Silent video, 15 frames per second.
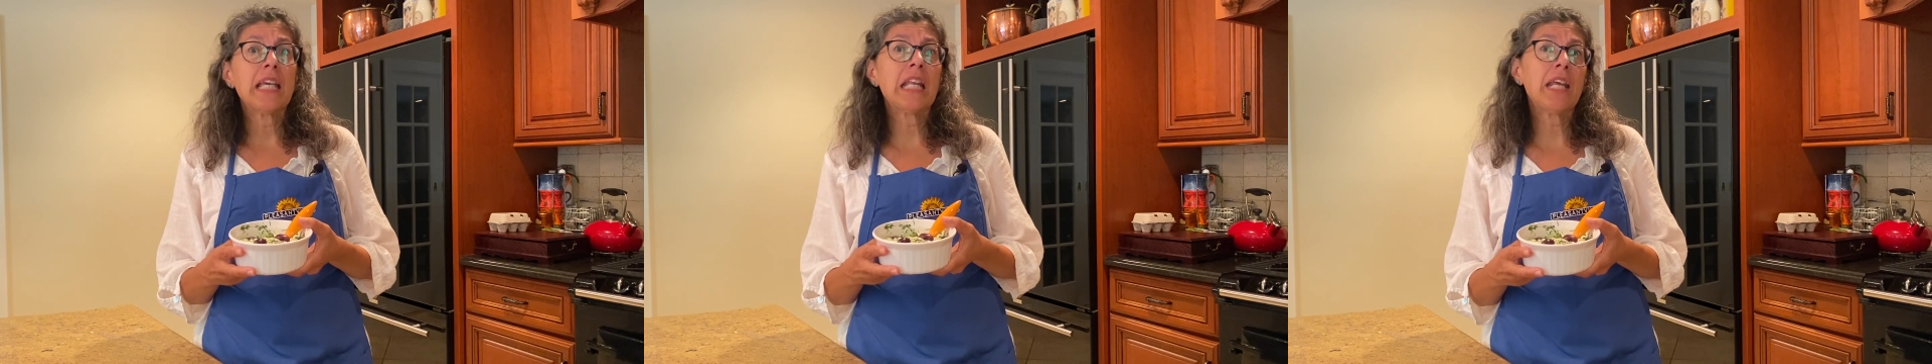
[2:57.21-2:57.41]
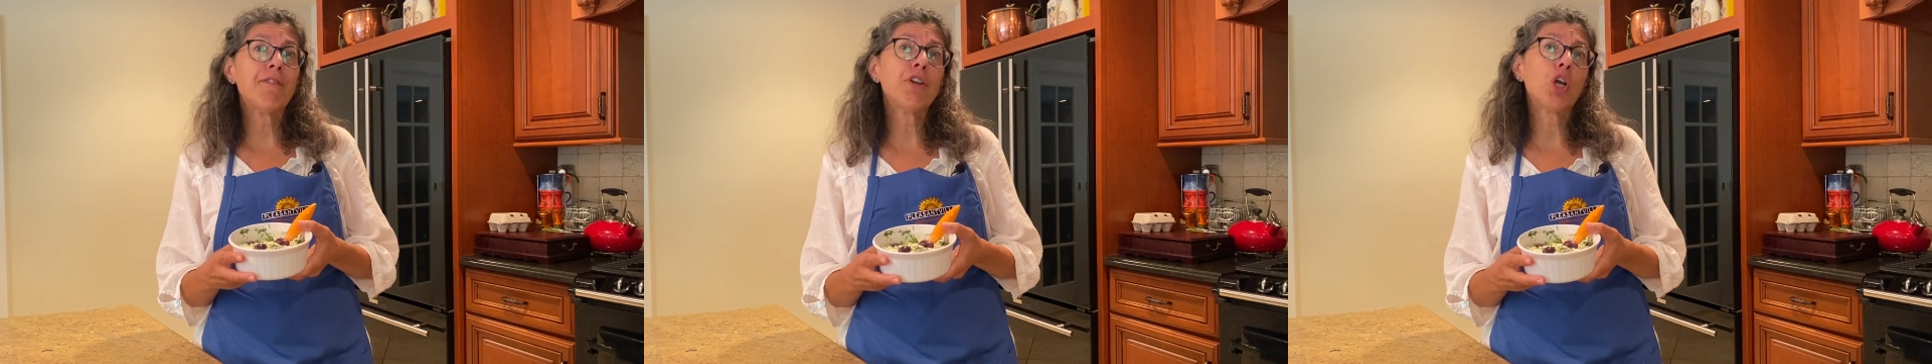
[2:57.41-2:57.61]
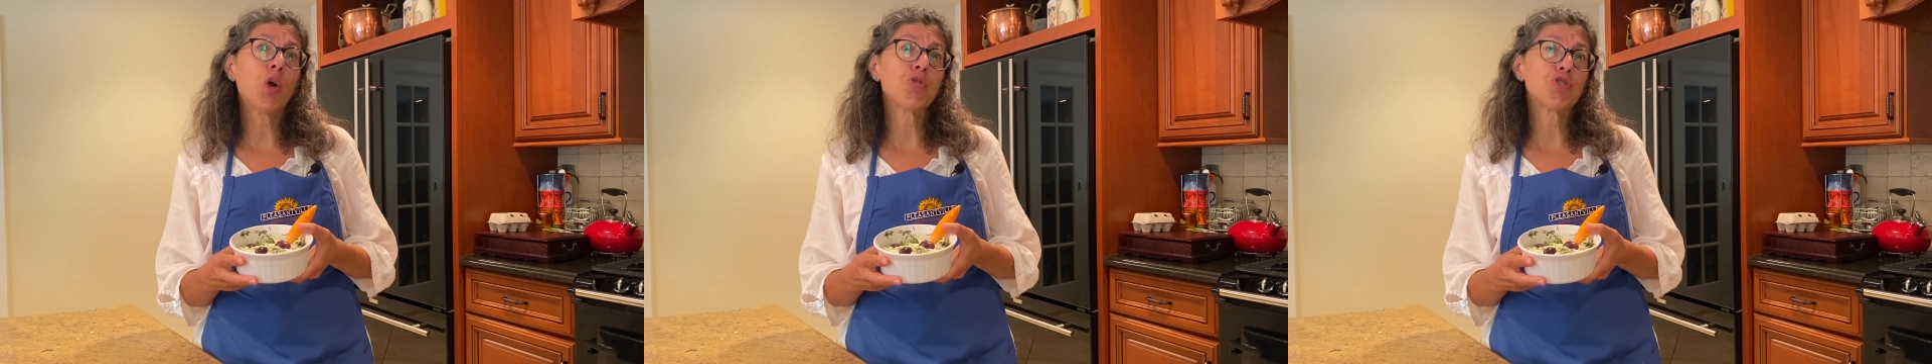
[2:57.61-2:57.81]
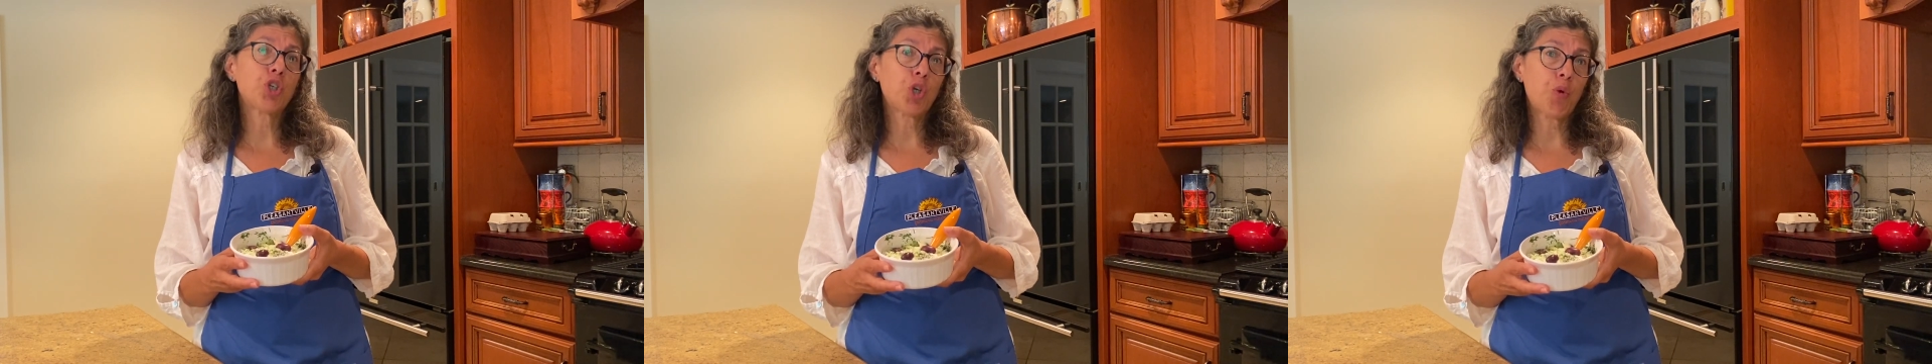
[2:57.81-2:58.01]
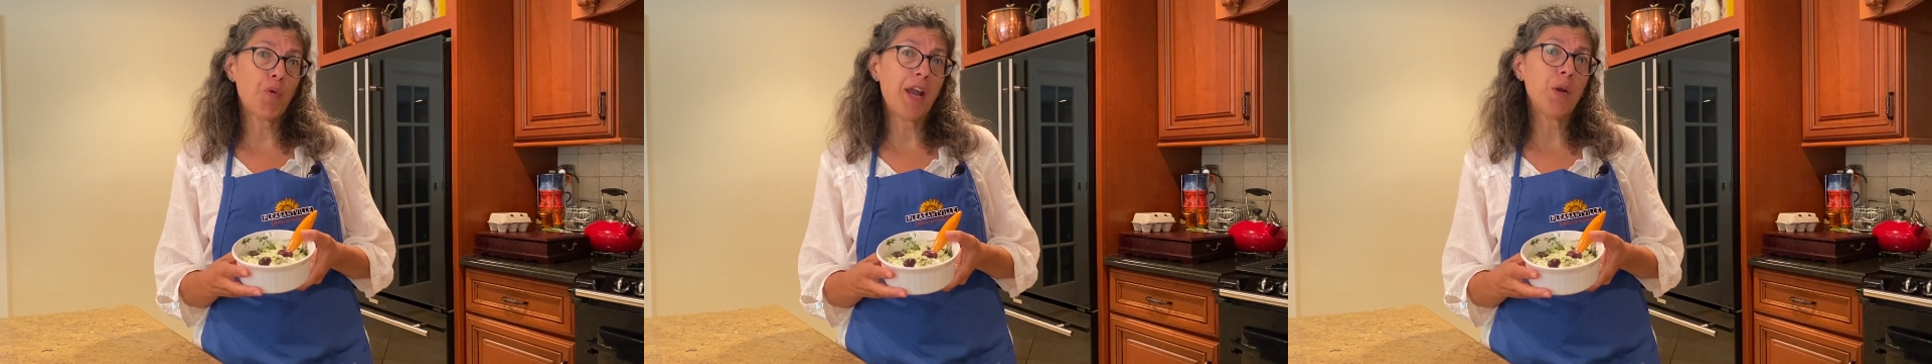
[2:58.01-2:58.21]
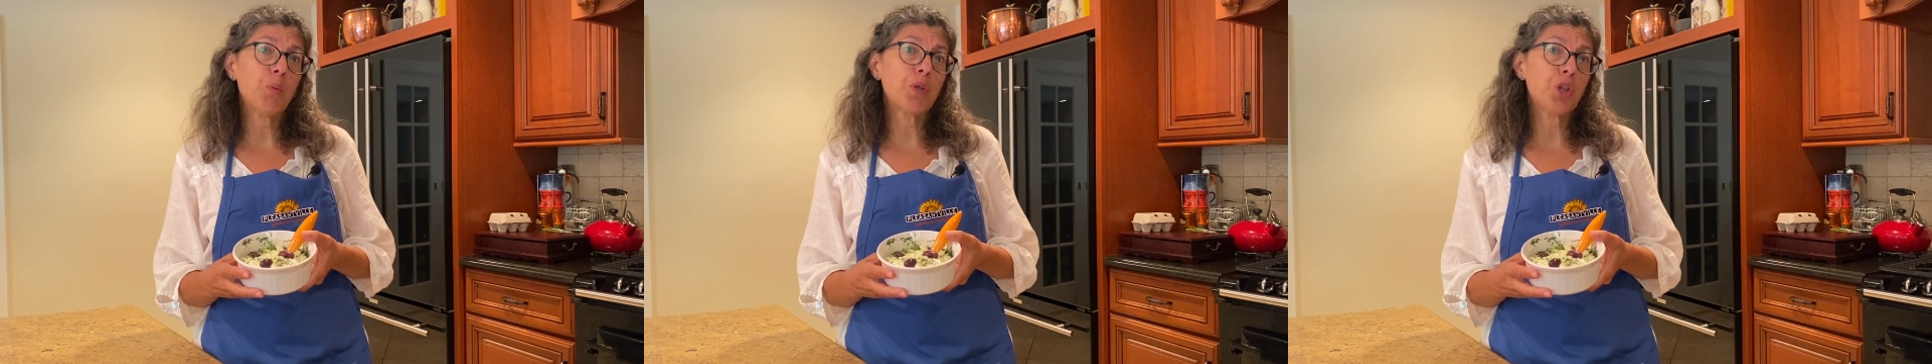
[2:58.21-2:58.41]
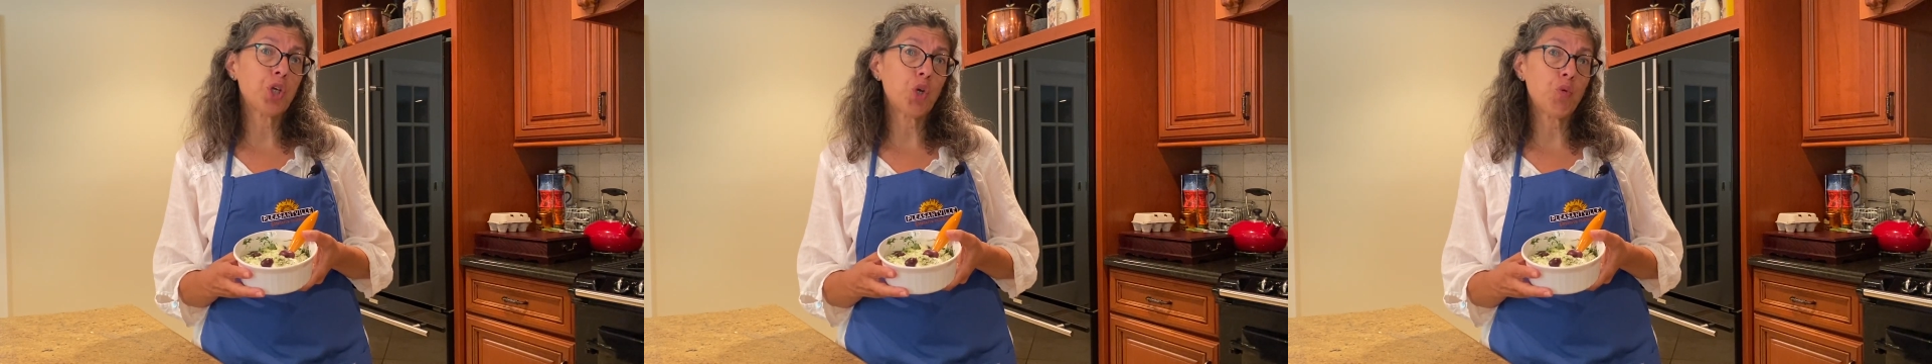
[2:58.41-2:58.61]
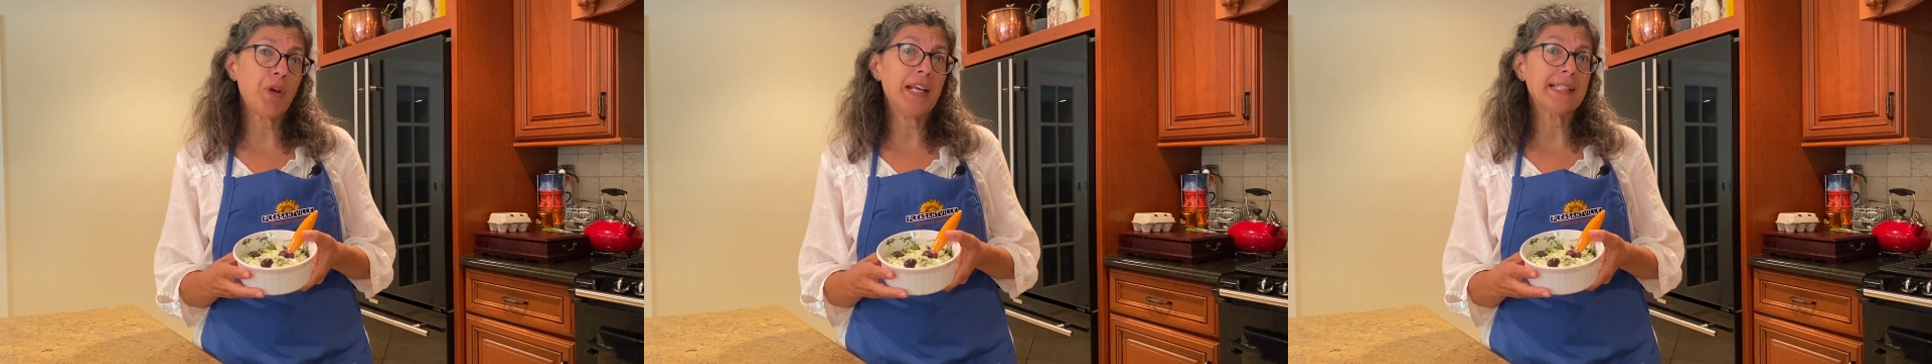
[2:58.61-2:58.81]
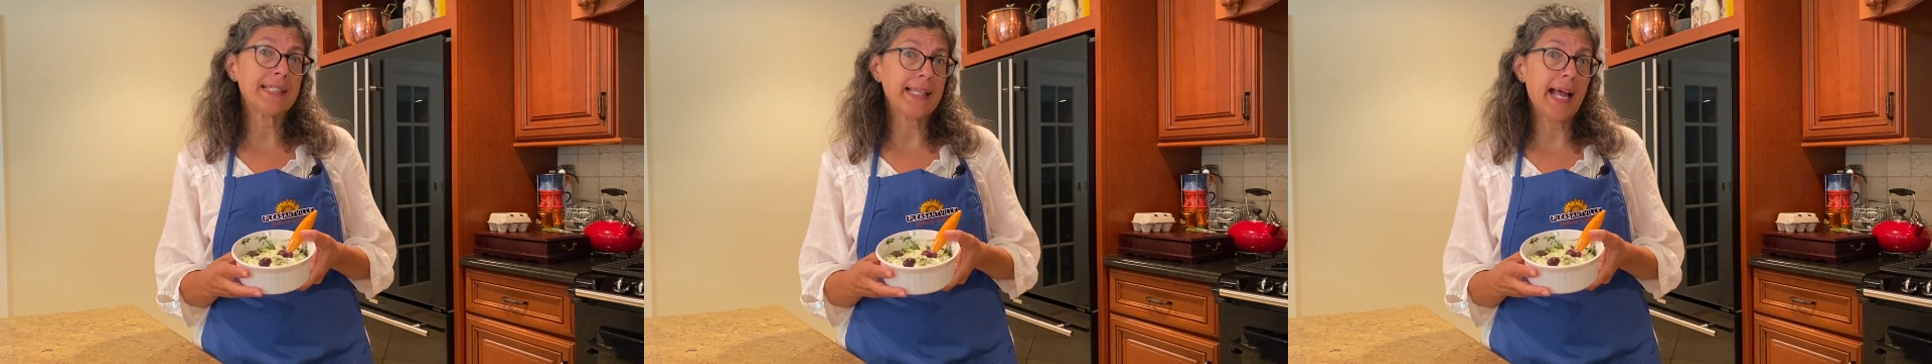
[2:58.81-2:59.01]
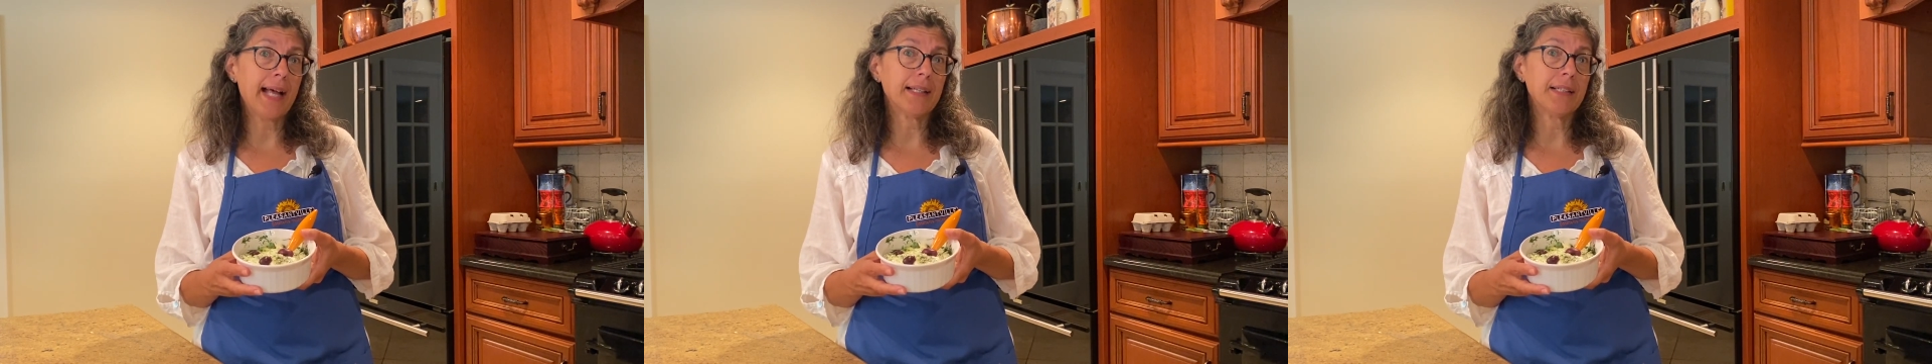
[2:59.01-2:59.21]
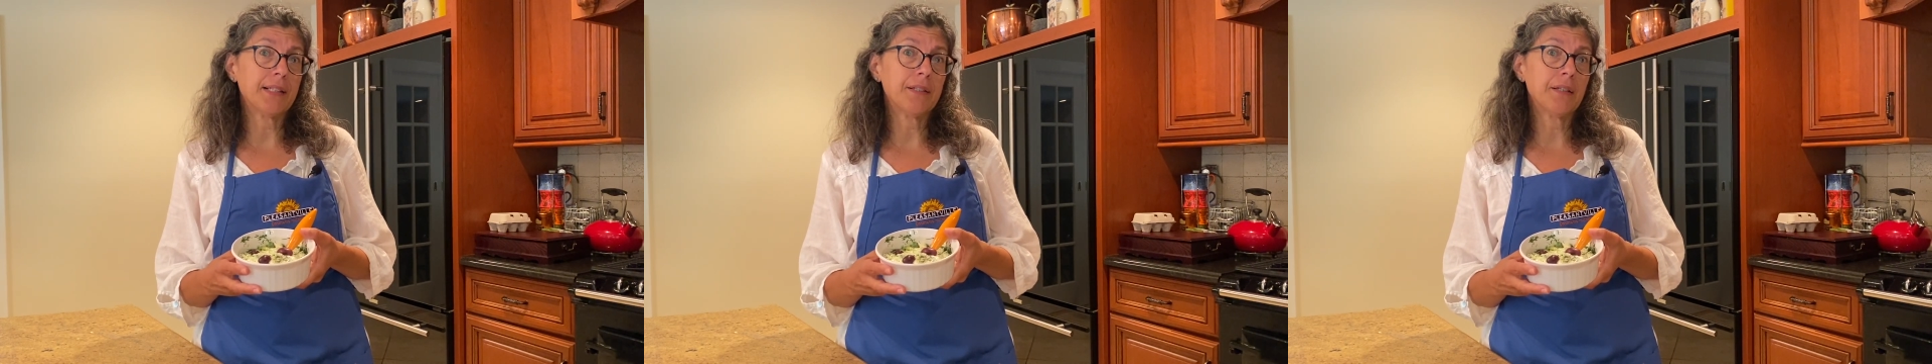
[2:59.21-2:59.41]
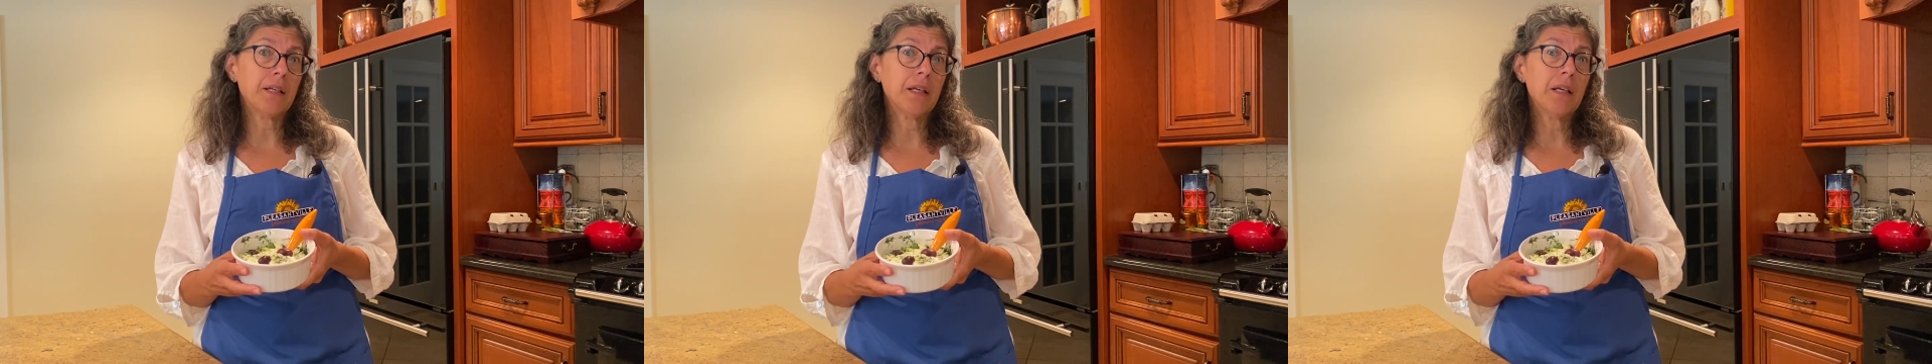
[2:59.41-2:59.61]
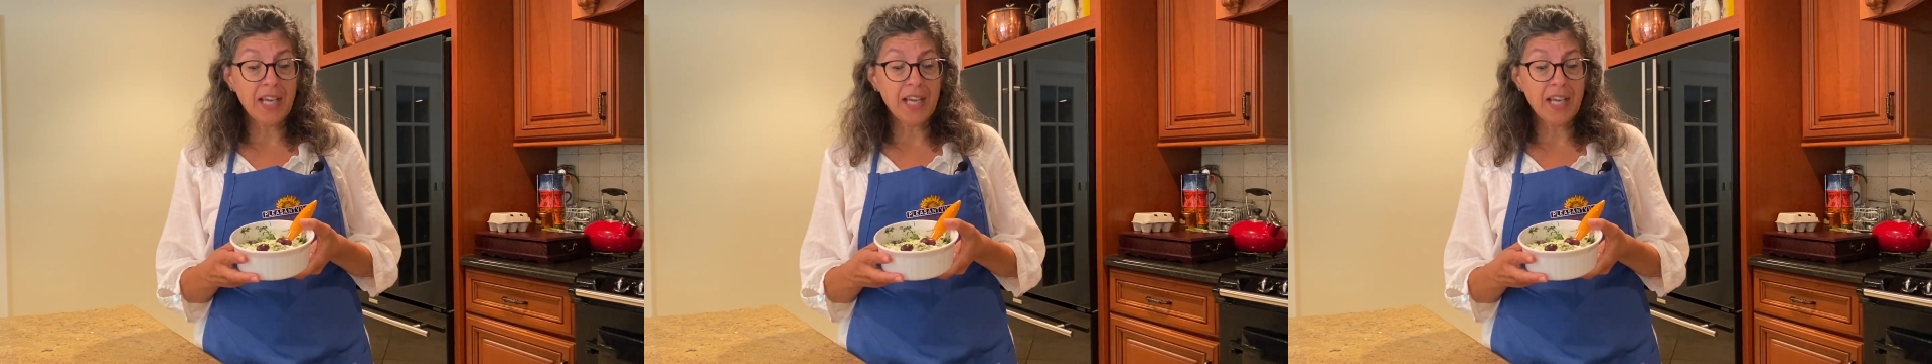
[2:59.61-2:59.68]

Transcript: It even goes great with a green salad.